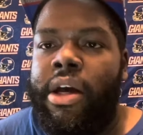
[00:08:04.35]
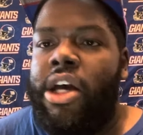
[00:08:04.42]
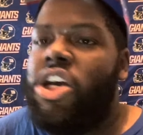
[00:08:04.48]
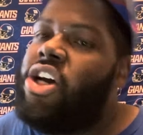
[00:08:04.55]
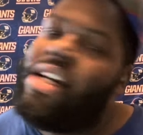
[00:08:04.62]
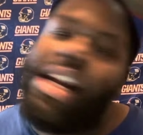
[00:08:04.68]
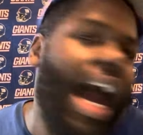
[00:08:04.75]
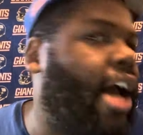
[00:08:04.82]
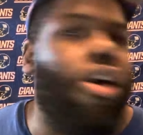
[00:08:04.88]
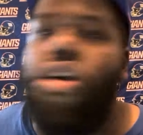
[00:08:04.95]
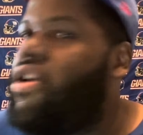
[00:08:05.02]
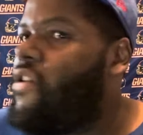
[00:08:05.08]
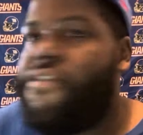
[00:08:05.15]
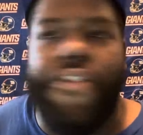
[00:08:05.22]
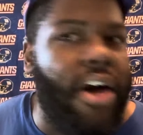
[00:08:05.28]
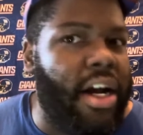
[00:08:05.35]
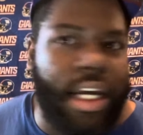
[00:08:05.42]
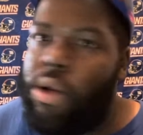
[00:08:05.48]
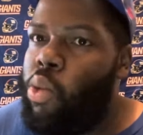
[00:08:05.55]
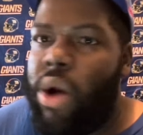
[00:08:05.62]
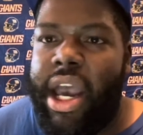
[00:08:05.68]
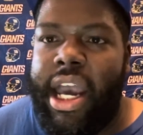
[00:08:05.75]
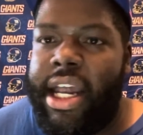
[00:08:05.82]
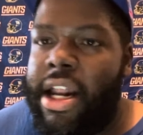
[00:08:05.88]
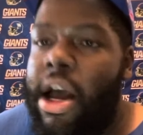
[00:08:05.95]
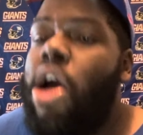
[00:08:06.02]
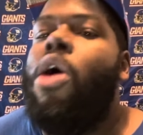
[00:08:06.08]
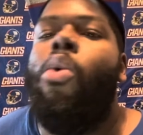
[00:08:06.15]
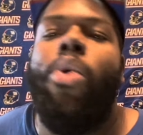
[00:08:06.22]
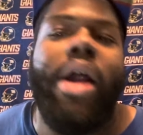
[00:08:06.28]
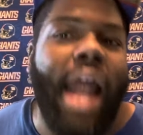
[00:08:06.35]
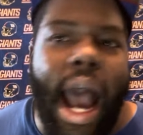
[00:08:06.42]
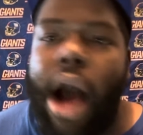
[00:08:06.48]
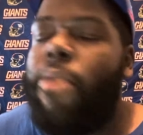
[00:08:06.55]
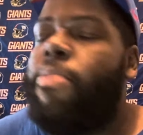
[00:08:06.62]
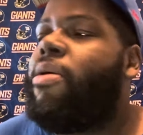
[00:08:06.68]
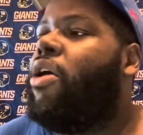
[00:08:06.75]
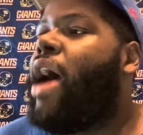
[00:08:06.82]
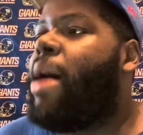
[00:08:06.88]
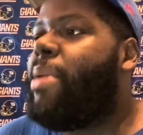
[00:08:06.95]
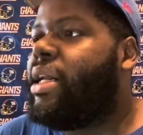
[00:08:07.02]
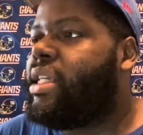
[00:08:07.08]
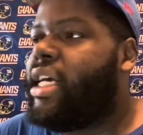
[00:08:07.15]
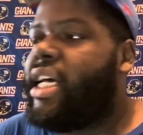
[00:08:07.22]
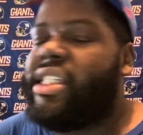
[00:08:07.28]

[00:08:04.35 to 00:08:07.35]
You're not going to fucking win without, bro, how about this?